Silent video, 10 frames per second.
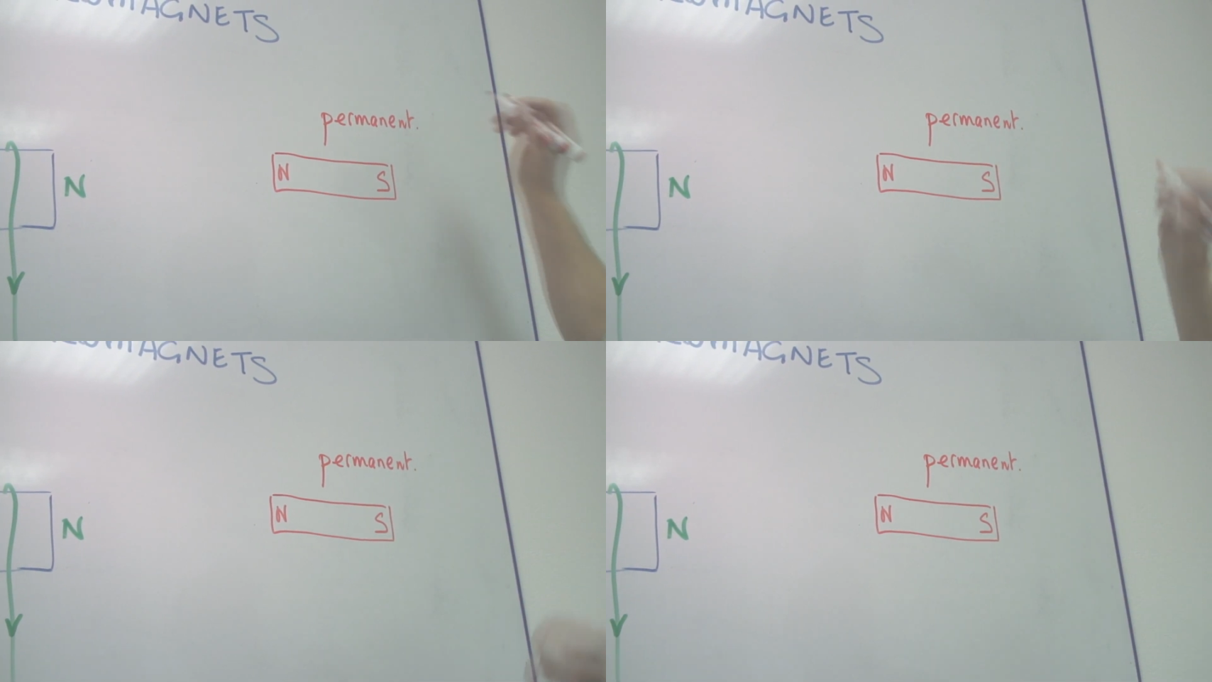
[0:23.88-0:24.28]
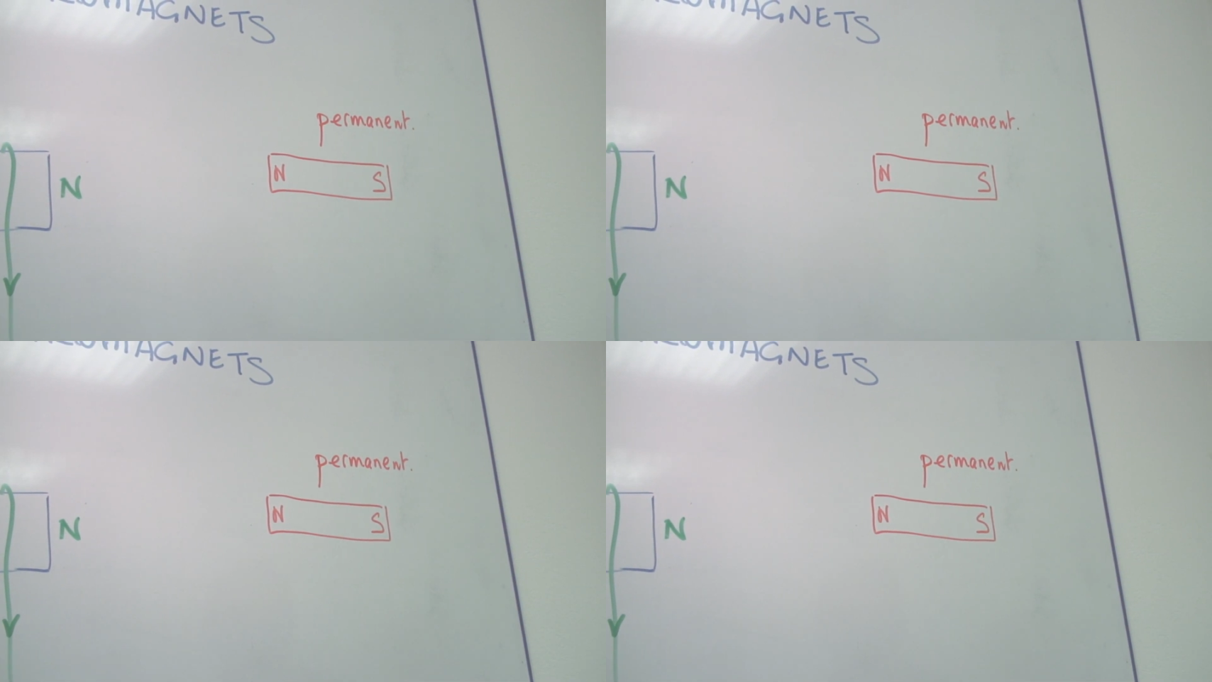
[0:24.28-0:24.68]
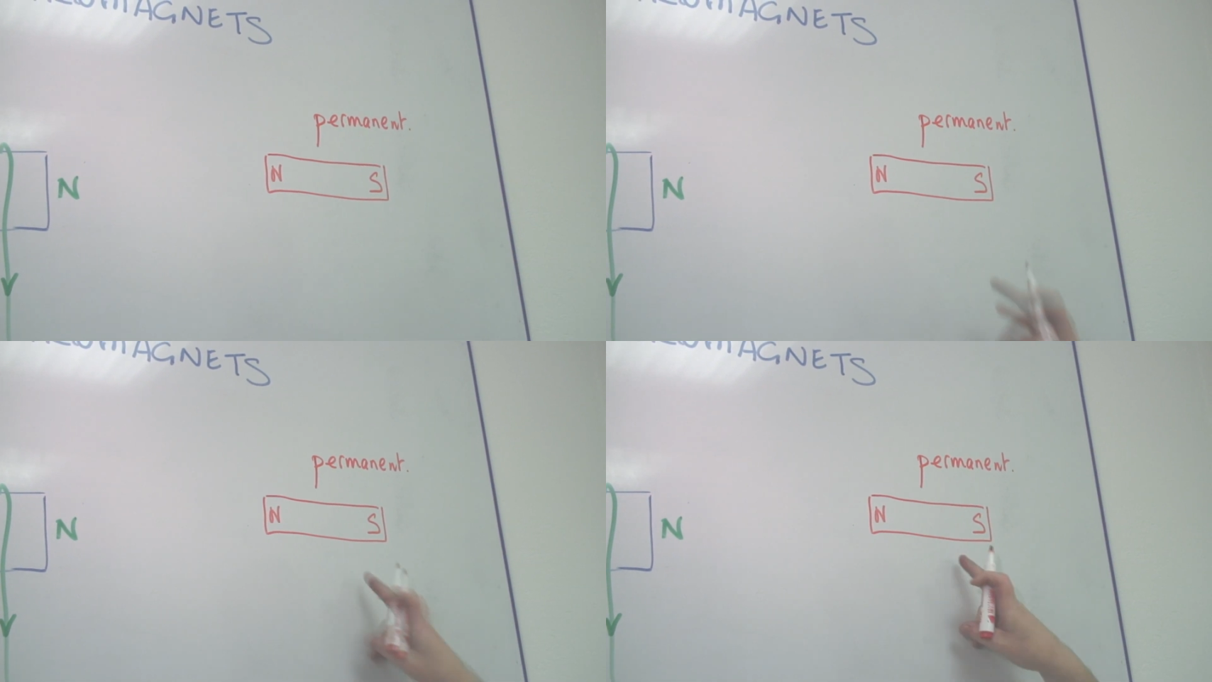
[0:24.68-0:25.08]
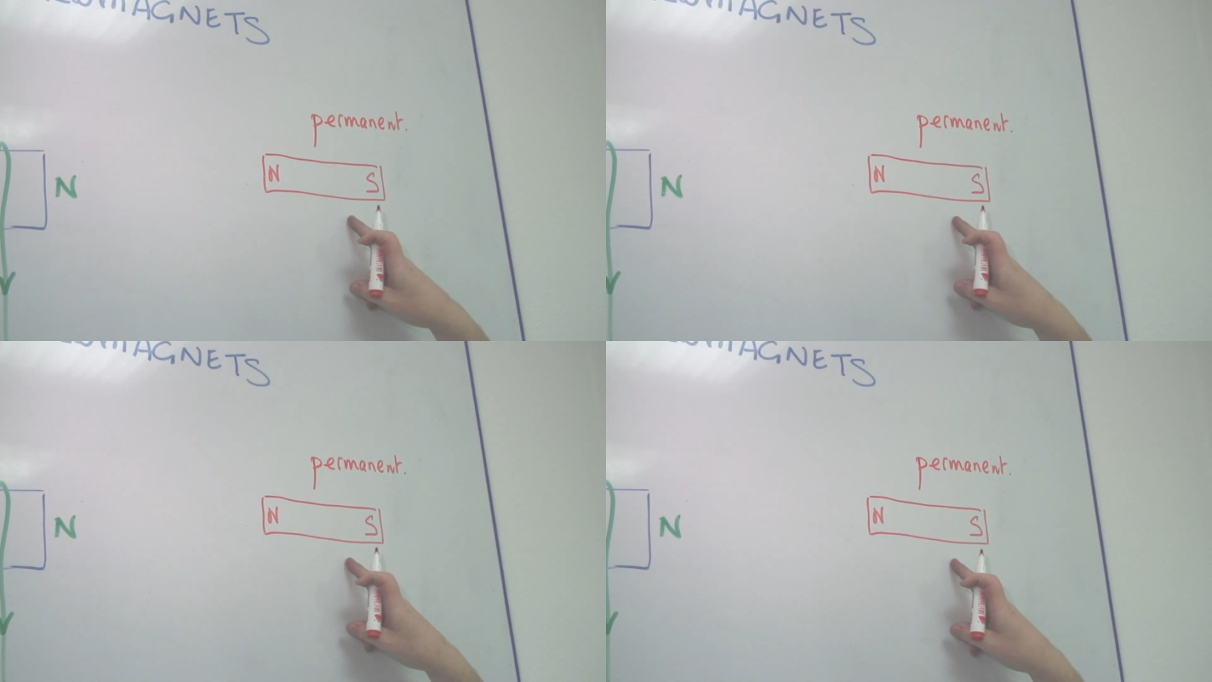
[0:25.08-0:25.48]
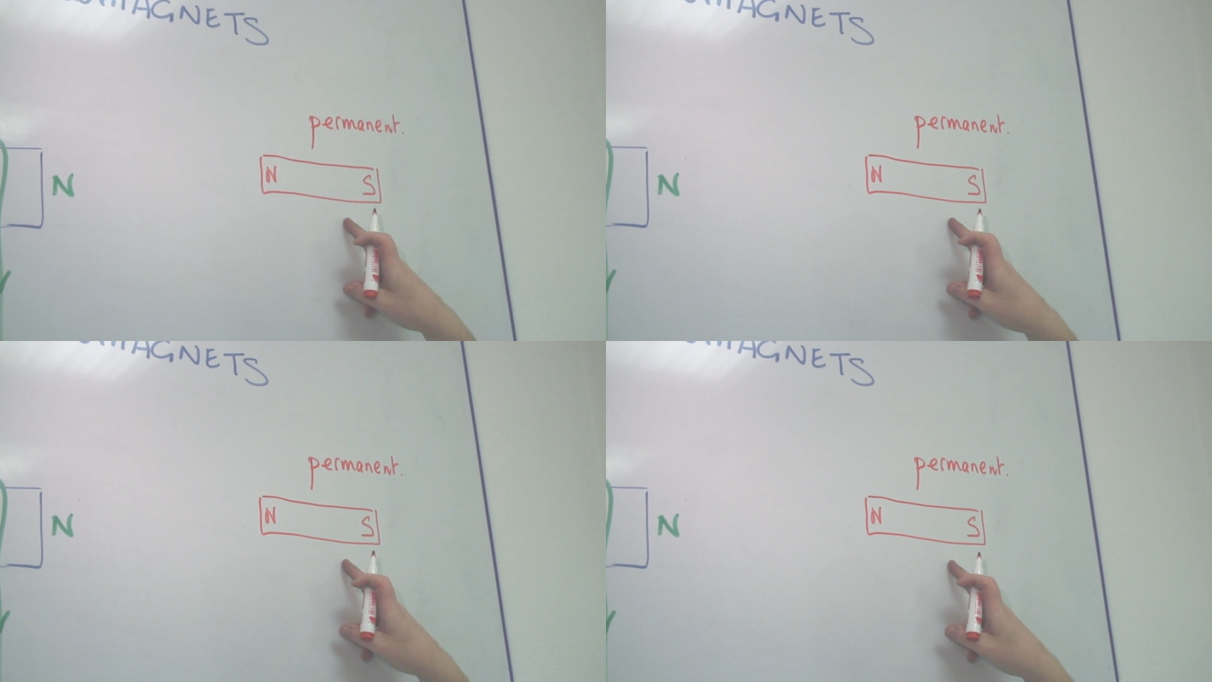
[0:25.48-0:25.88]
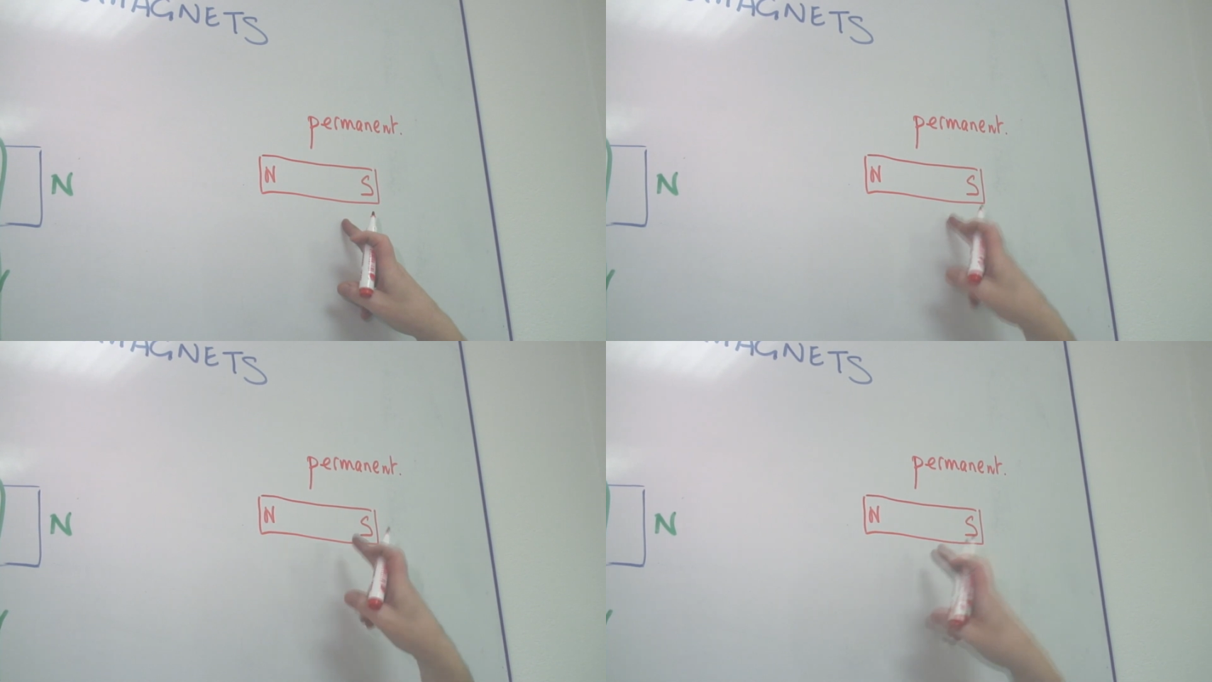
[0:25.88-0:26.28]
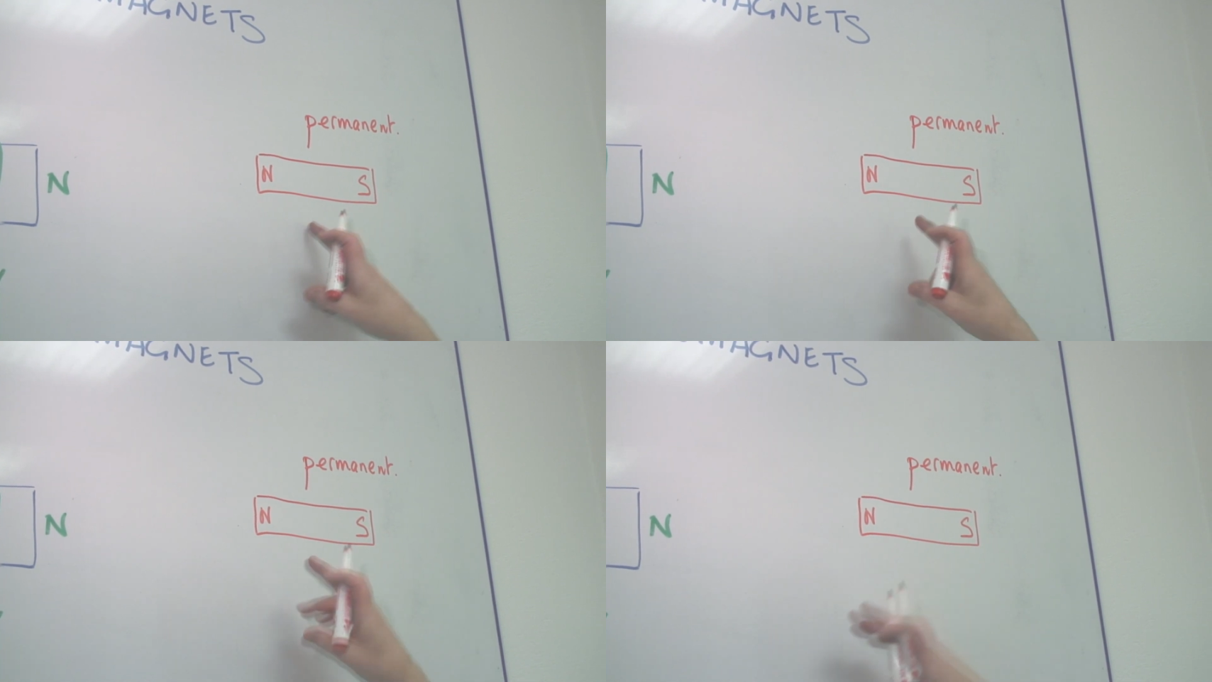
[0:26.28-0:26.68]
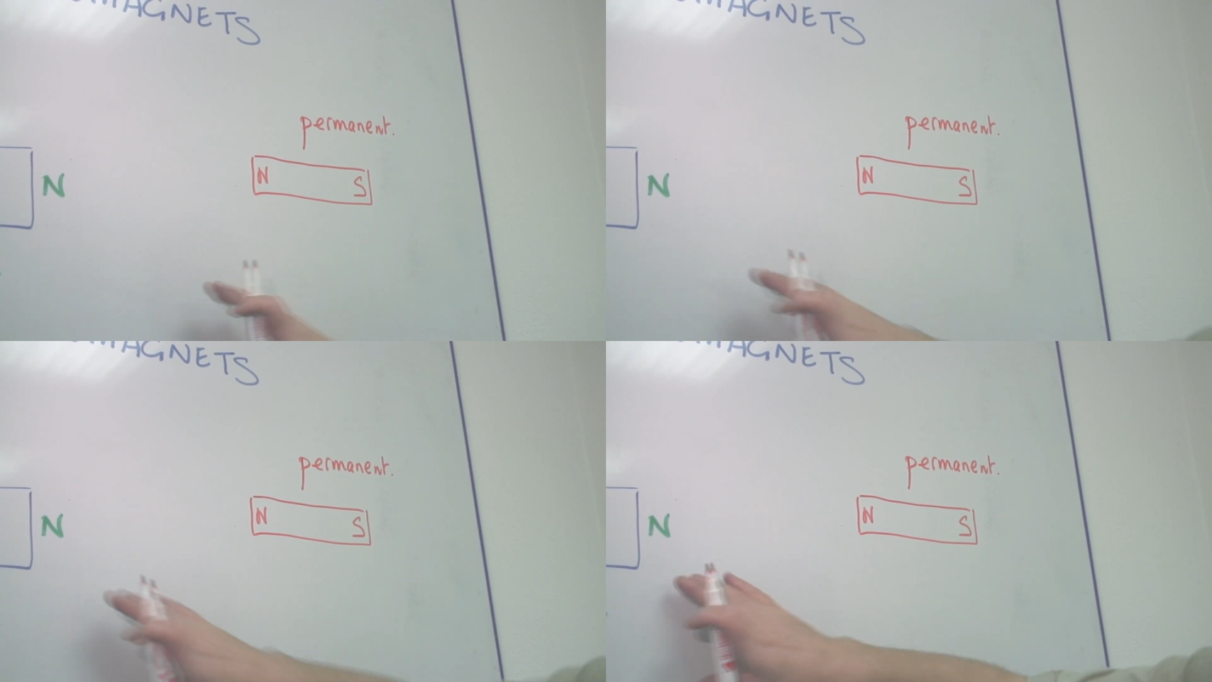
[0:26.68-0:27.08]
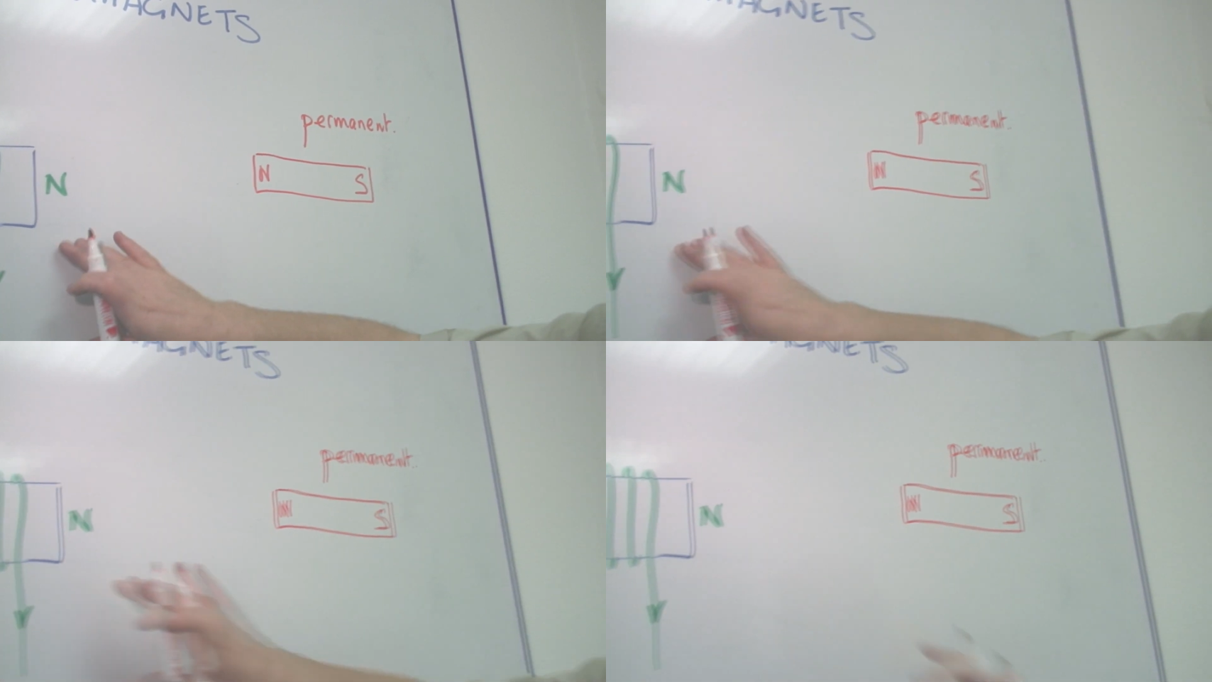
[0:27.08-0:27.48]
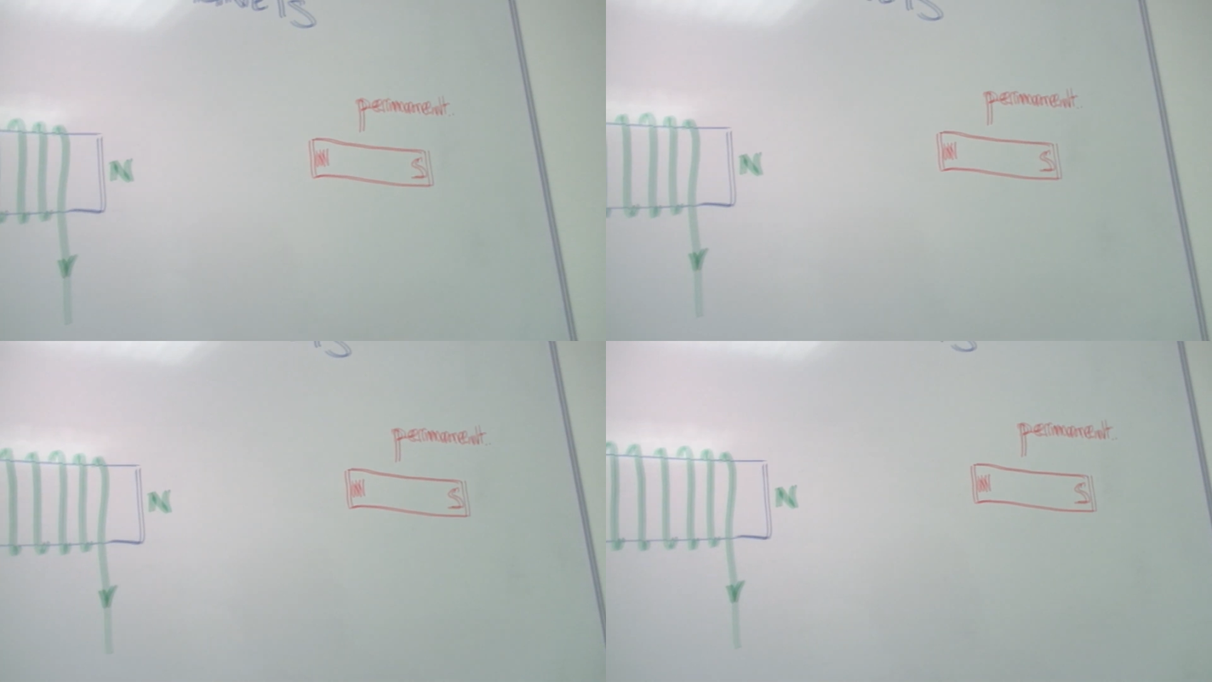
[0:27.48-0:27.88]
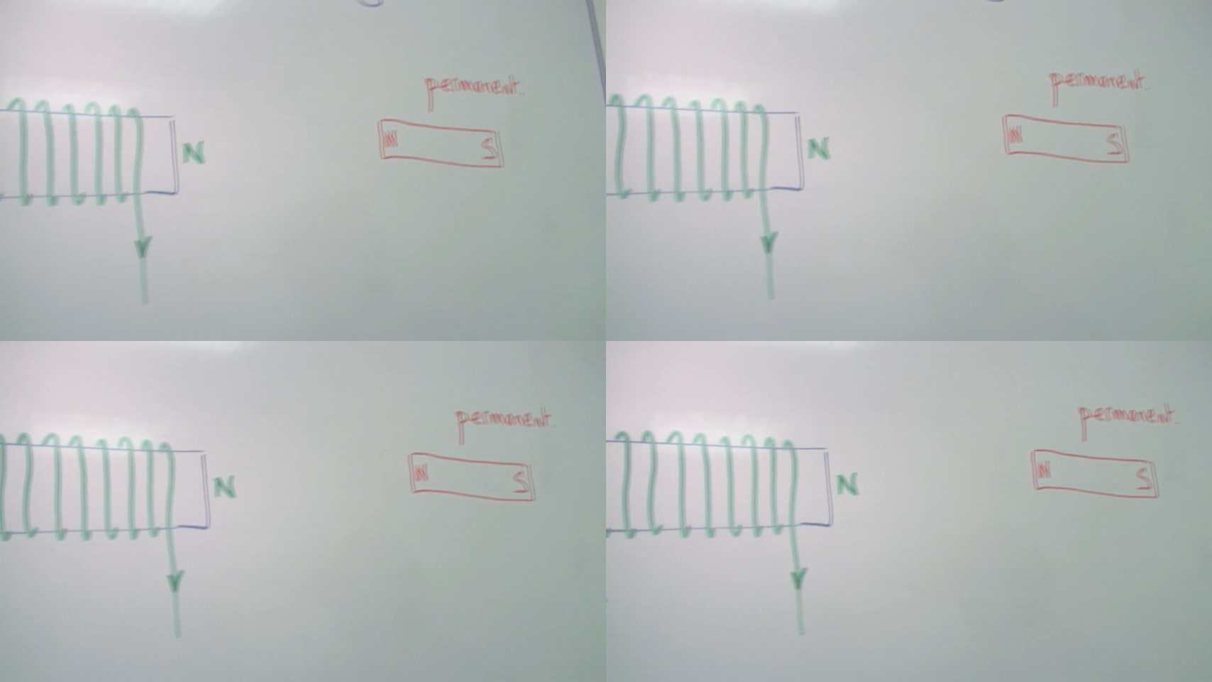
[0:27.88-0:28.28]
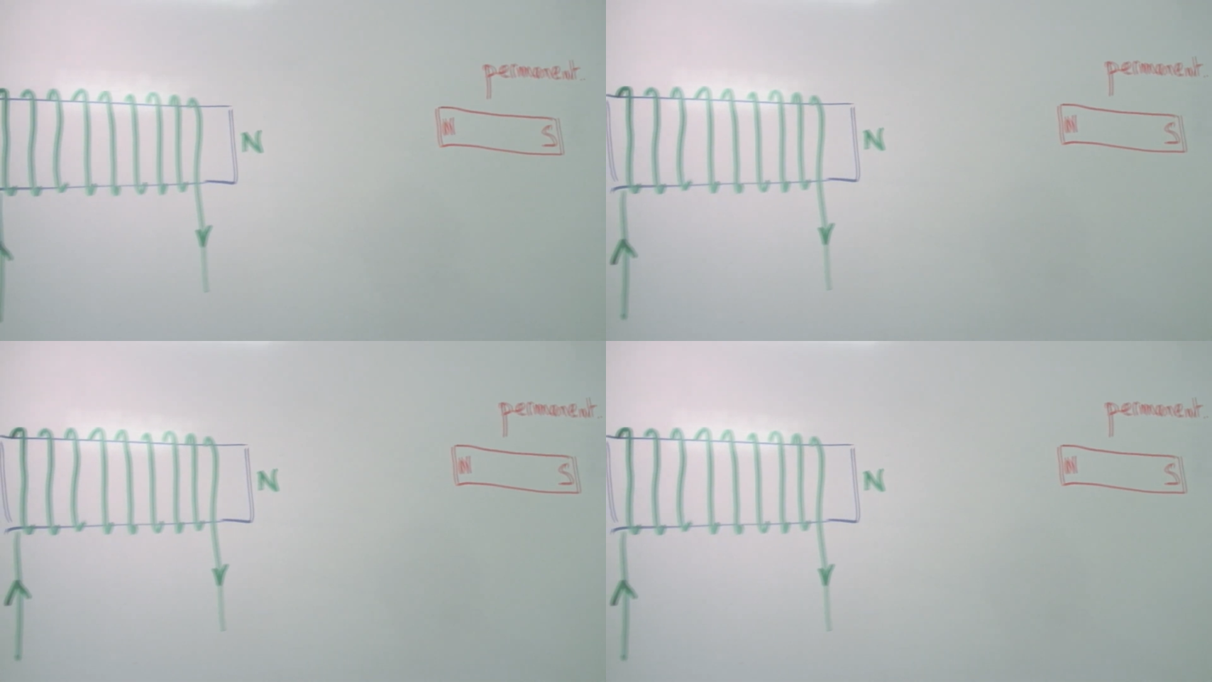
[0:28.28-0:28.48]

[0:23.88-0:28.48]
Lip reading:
(no speaker visible)